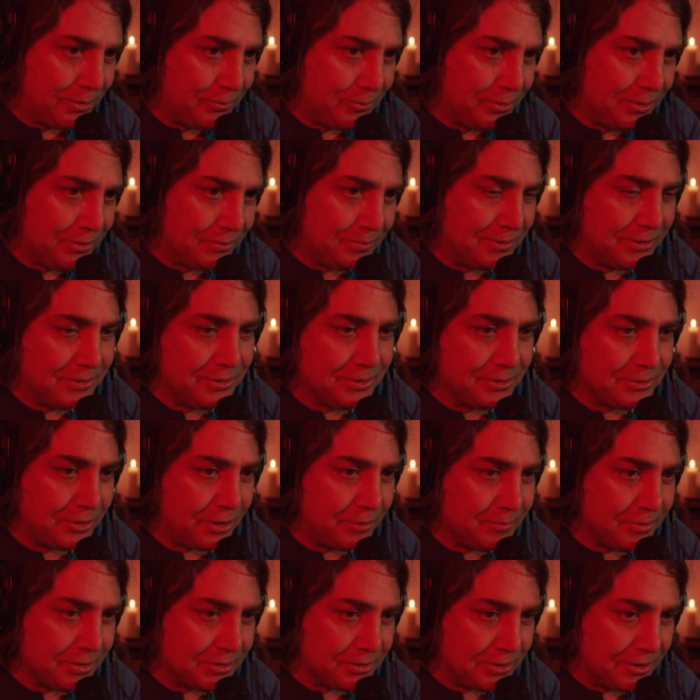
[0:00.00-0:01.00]
they will because
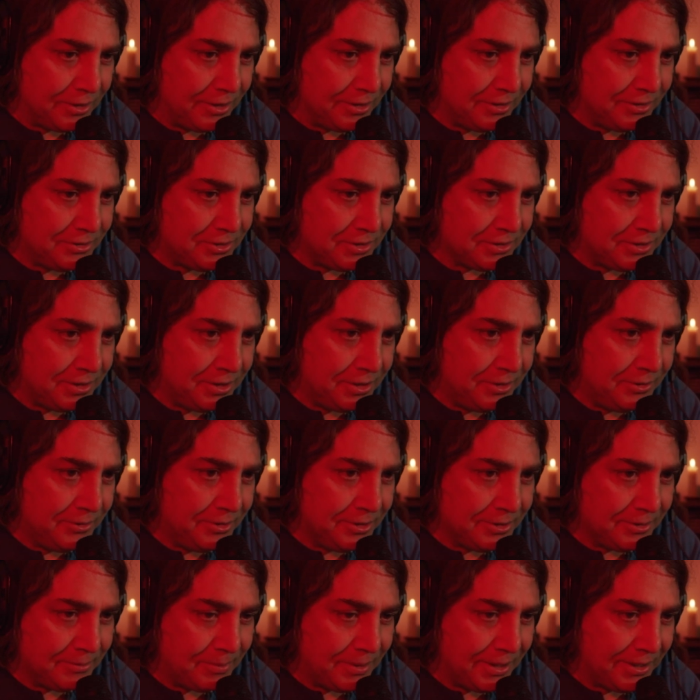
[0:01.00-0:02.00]
I'm excited just
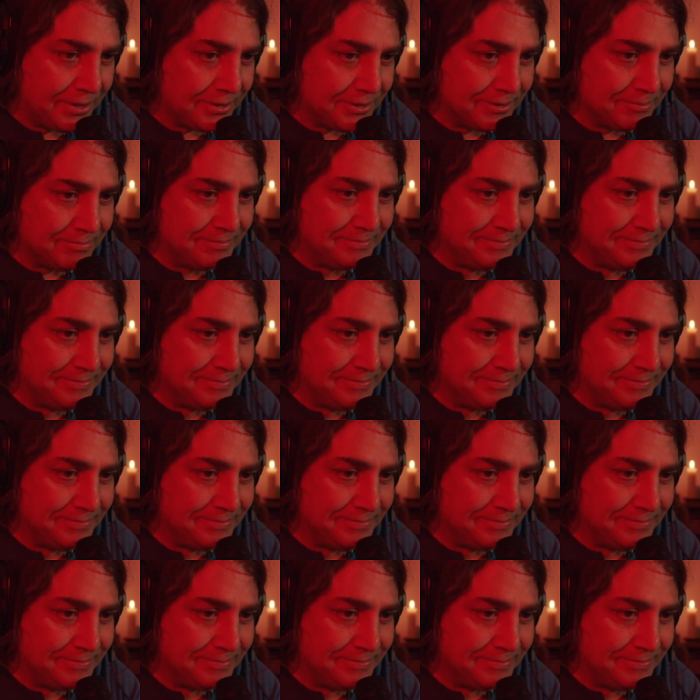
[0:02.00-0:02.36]
hearing about it.